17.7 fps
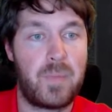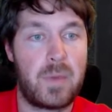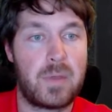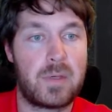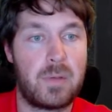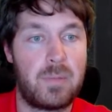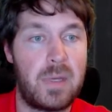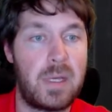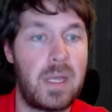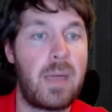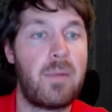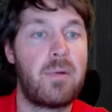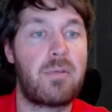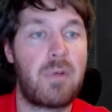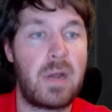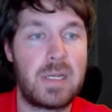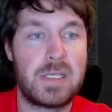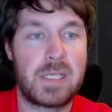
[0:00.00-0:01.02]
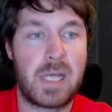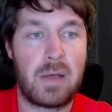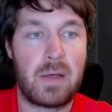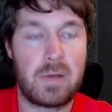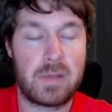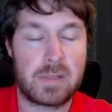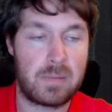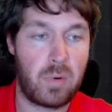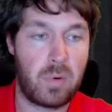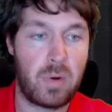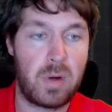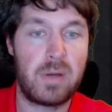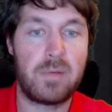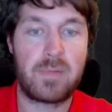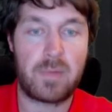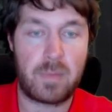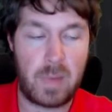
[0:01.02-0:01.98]
So being able to write these out is
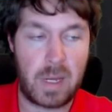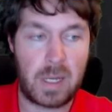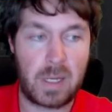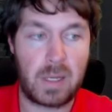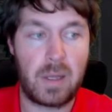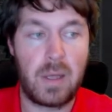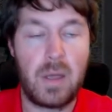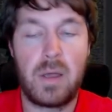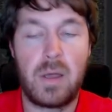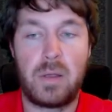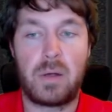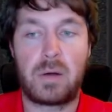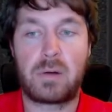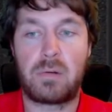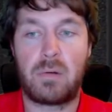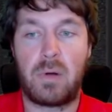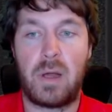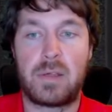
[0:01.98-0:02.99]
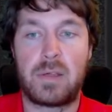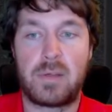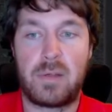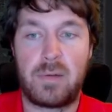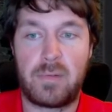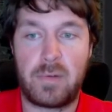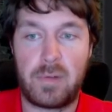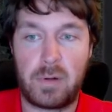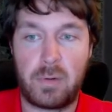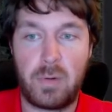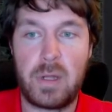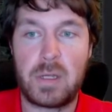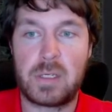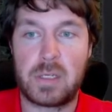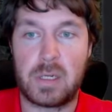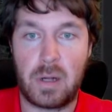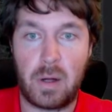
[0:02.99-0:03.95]
important for making your cross for the
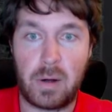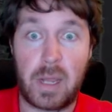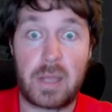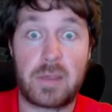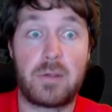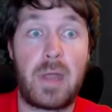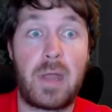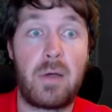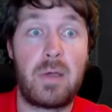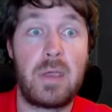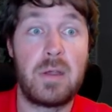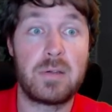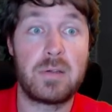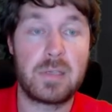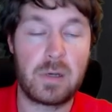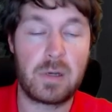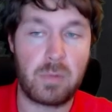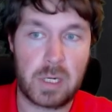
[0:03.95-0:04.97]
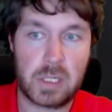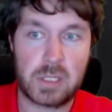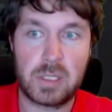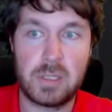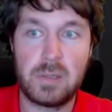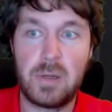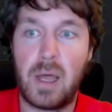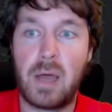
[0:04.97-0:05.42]
question. Okay, so now here's the question.